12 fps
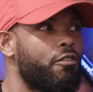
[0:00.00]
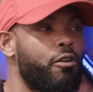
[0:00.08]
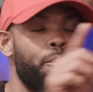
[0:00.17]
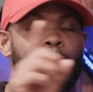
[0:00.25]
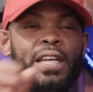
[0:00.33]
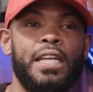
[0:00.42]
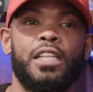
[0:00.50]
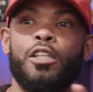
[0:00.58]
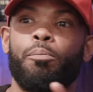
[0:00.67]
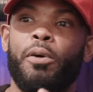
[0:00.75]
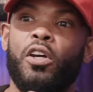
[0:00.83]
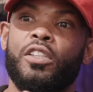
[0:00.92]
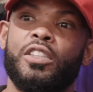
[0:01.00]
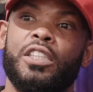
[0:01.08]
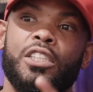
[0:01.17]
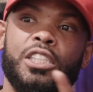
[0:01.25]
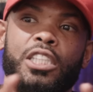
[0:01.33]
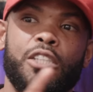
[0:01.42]
from being the
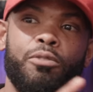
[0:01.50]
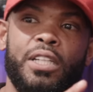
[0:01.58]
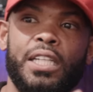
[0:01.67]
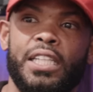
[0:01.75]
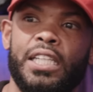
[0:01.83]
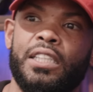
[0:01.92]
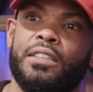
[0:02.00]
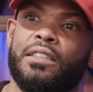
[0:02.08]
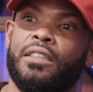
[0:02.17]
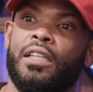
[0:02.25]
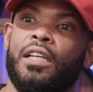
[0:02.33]
person she really is.